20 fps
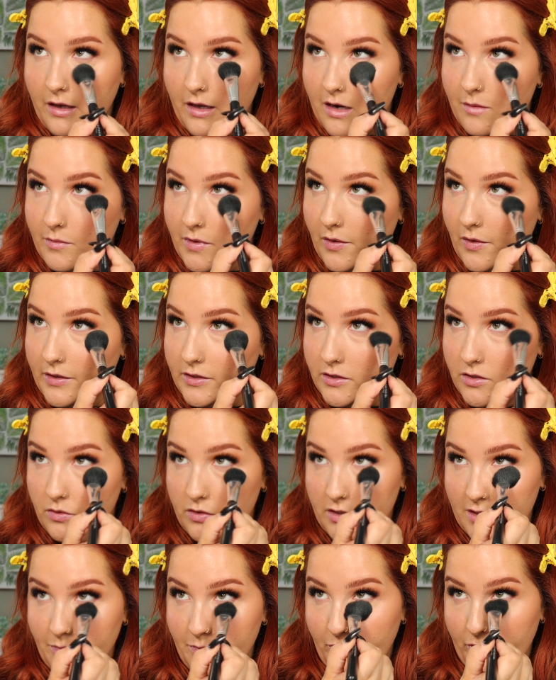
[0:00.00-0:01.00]
I'm going to
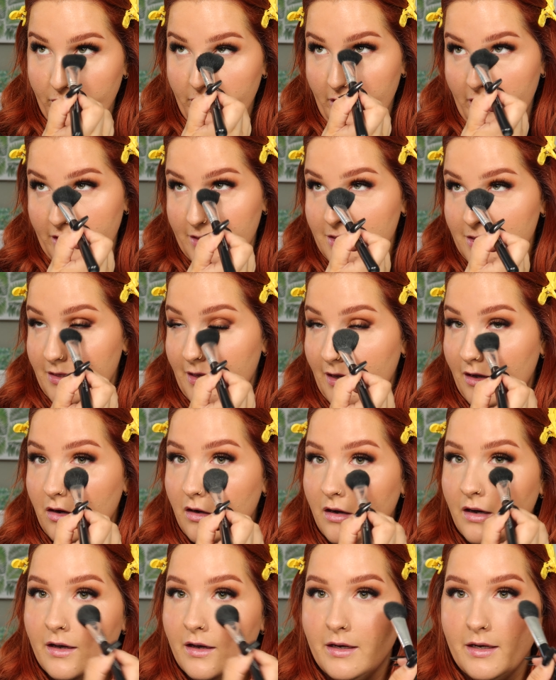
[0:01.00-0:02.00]
just press that
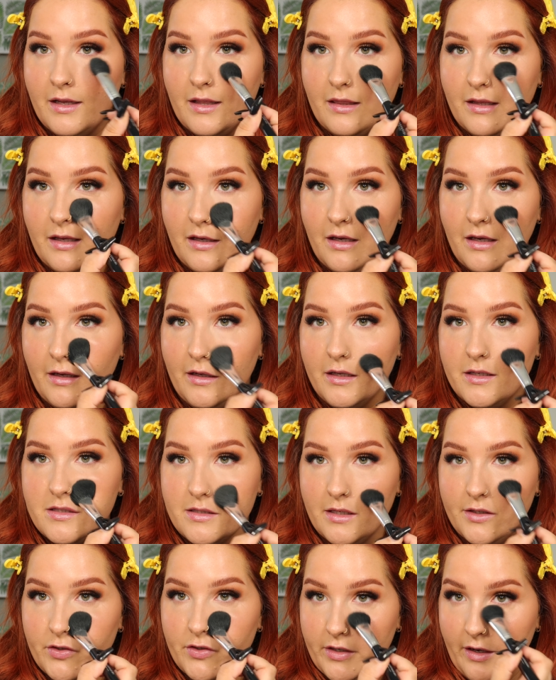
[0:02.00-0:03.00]
on the
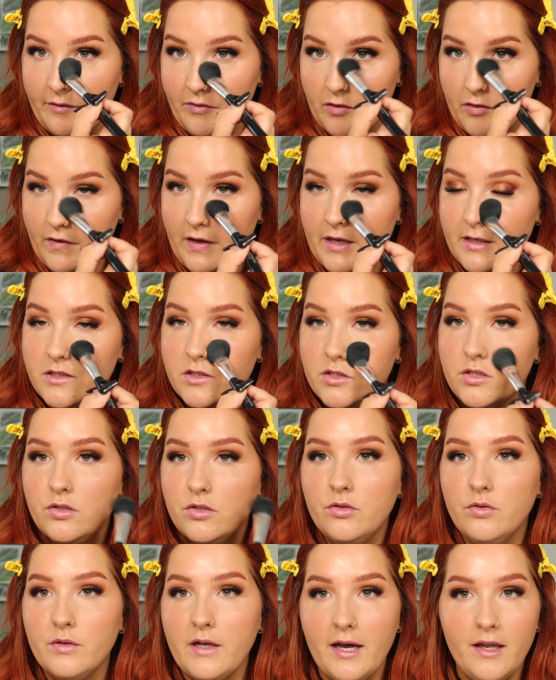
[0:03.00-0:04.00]
center of the face
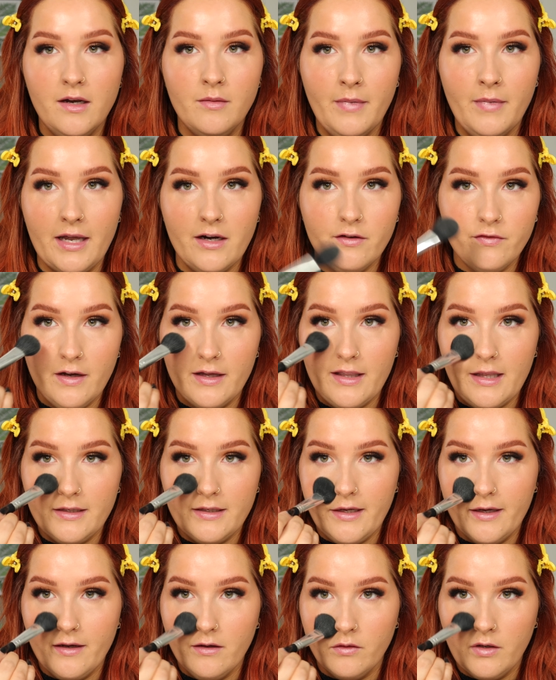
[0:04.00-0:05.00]
to kind of mattify that
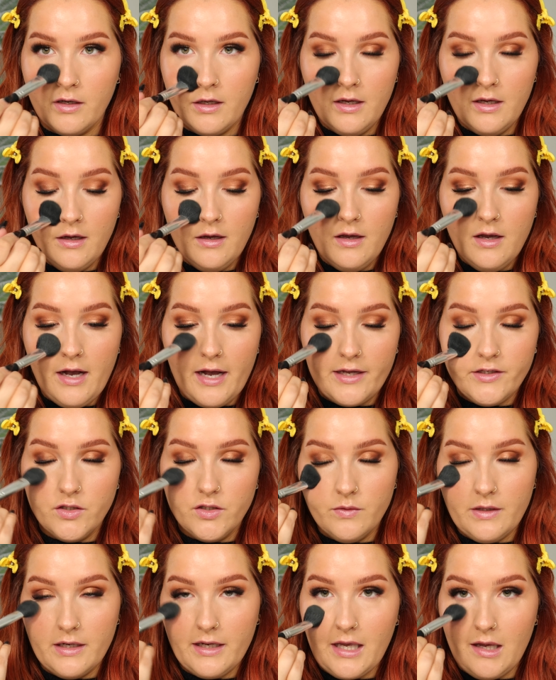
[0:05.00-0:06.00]
down. I do
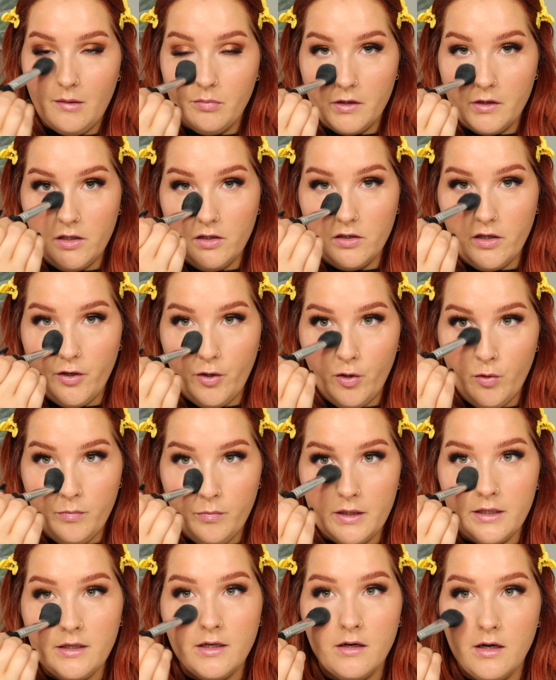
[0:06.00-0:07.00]
want to keep the glow,
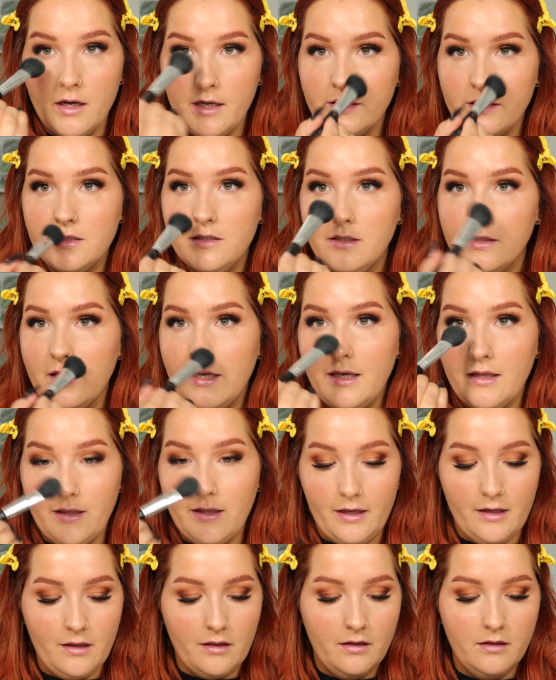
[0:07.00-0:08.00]
but not in
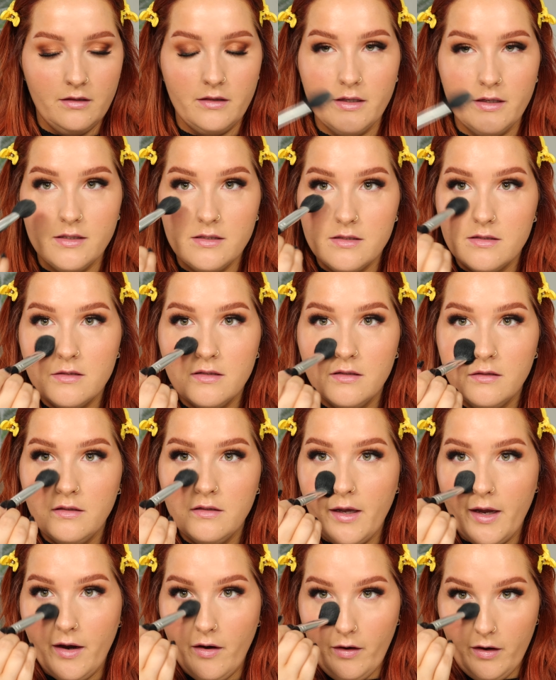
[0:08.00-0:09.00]
like this
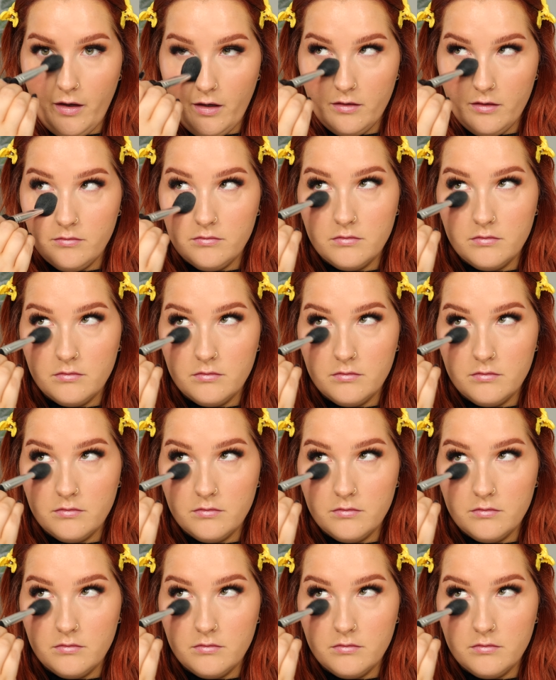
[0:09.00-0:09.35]
area.